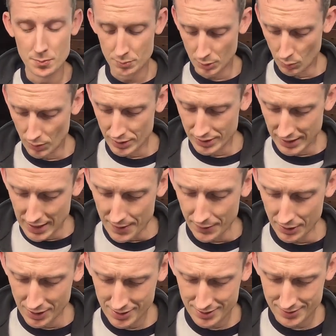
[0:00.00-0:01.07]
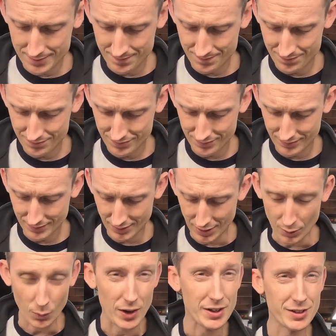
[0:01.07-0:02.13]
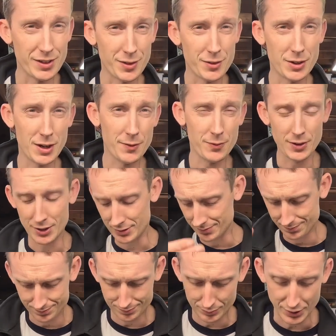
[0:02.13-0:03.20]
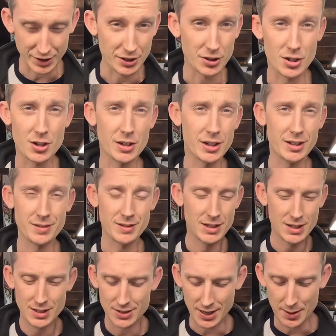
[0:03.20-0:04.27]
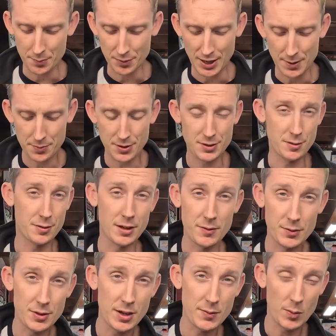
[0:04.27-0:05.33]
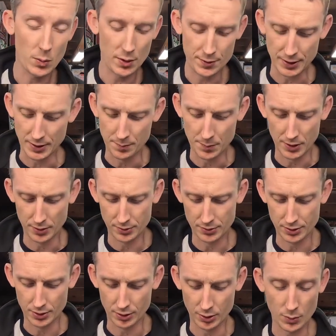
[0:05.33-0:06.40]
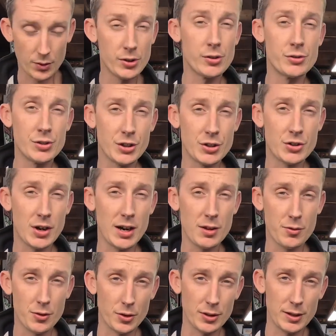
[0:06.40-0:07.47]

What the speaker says: put one together, kind of weld it and stuff, and I'll bring you along and time lapse it to see if it's even worth it. But you know, you won't know until you try, so